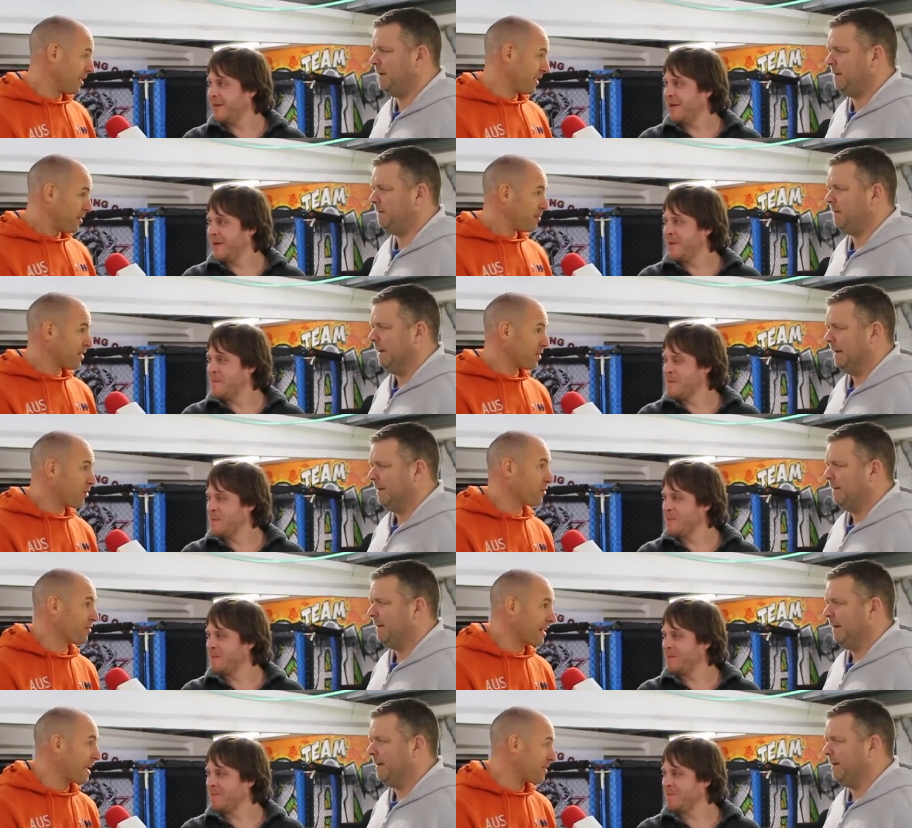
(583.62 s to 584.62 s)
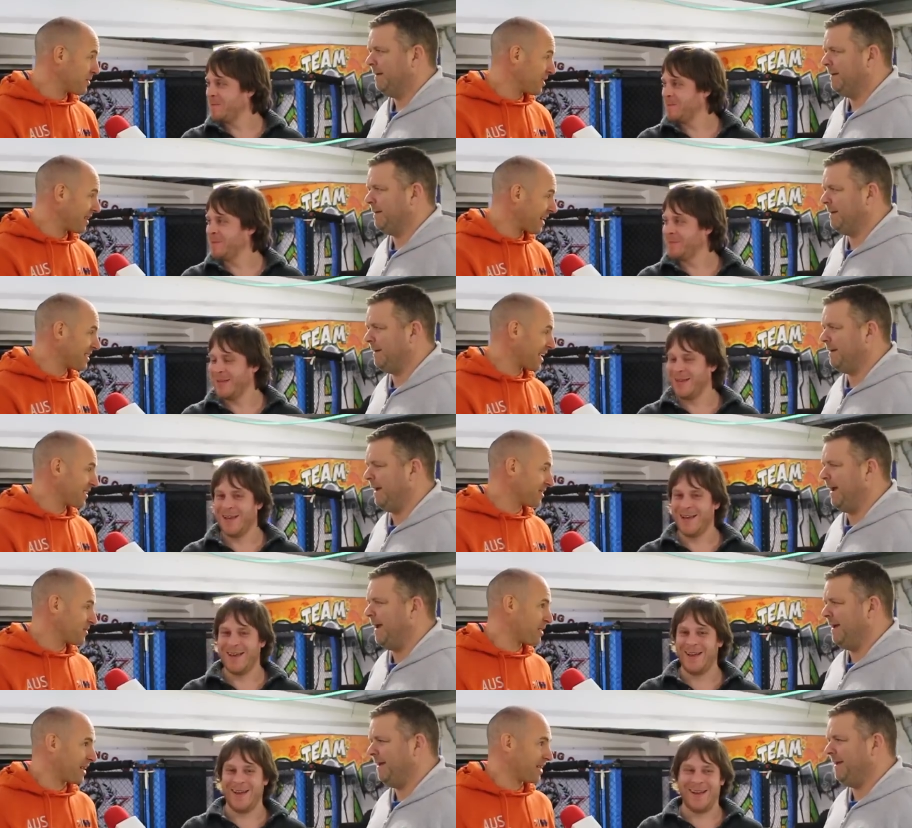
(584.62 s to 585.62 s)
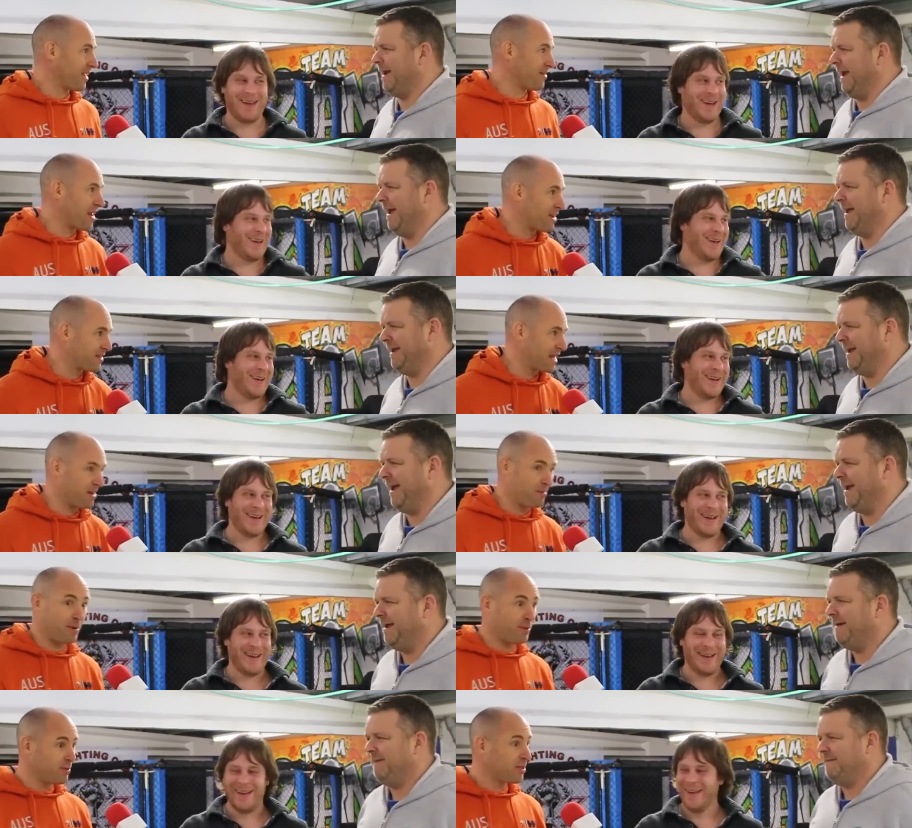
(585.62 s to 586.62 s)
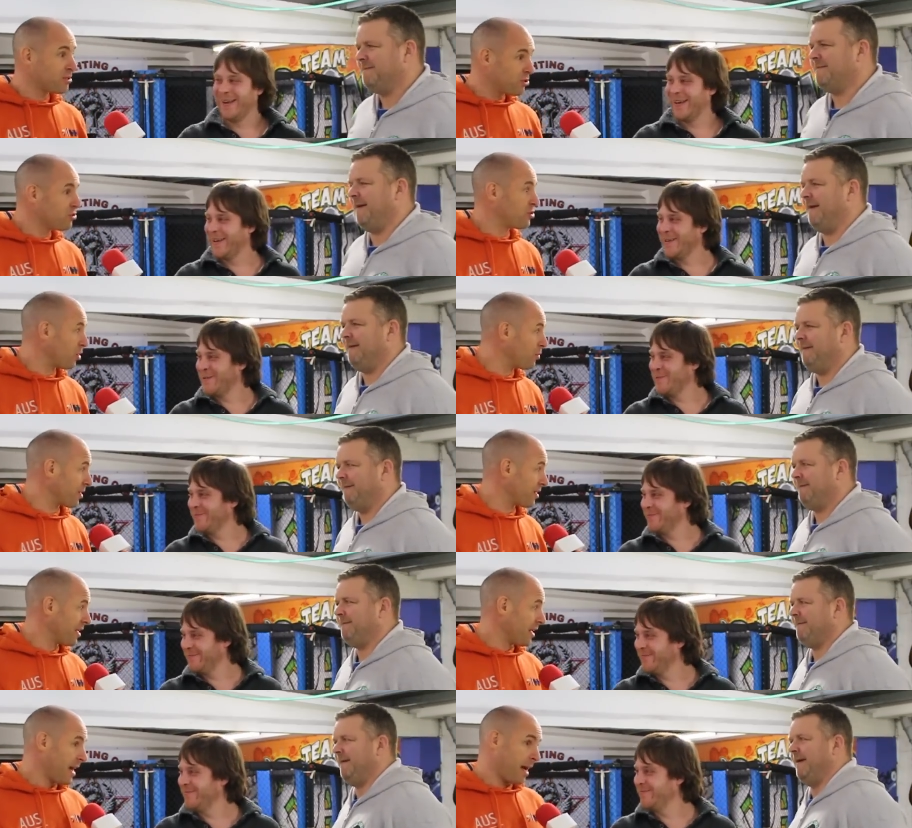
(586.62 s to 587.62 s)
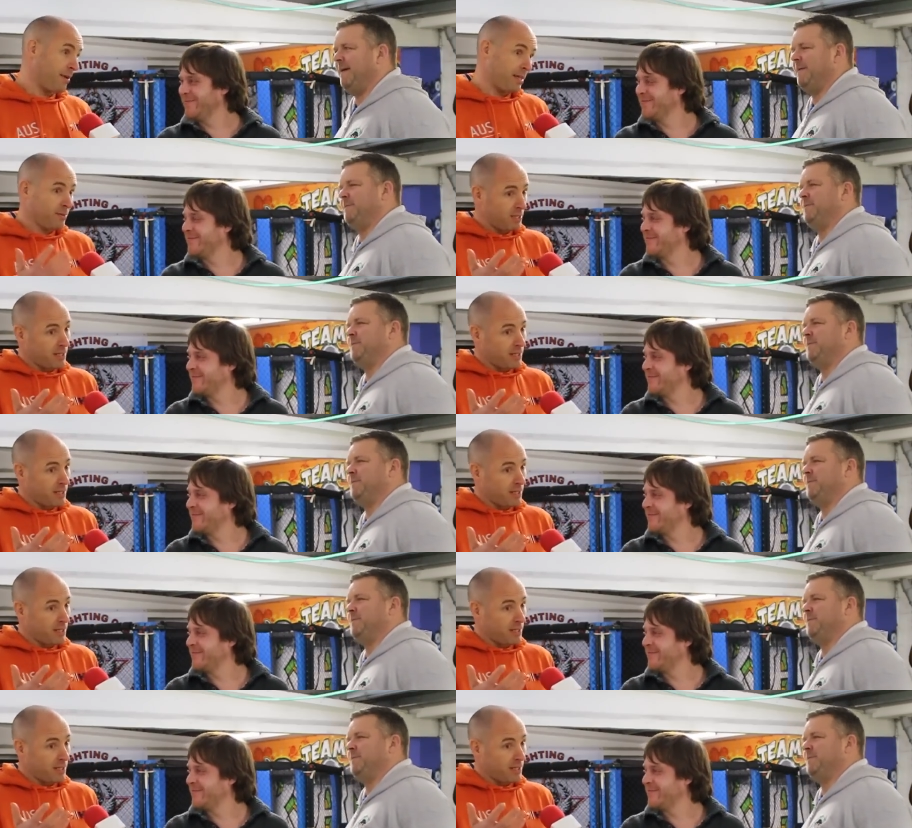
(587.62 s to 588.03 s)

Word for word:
Speaker 1: yeah, yeah. bit of colourful language in that text as well that I've left out a bit. But he was like, just do it. And Redser was